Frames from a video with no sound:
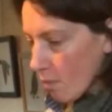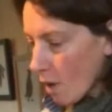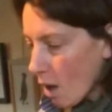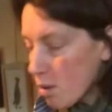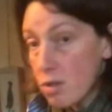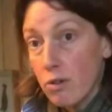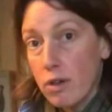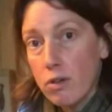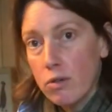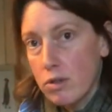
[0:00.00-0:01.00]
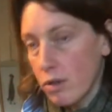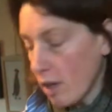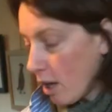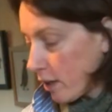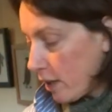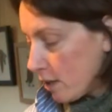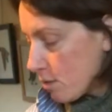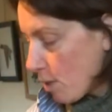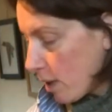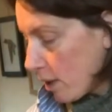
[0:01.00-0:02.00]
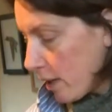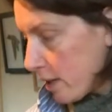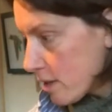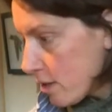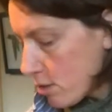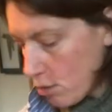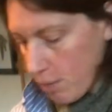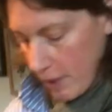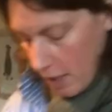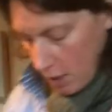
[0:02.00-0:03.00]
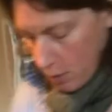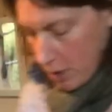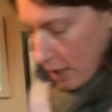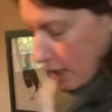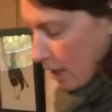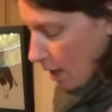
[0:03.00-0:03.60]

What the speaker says: Oh, sorry, I've got doing honey as well here, so it's all a bit chaotic.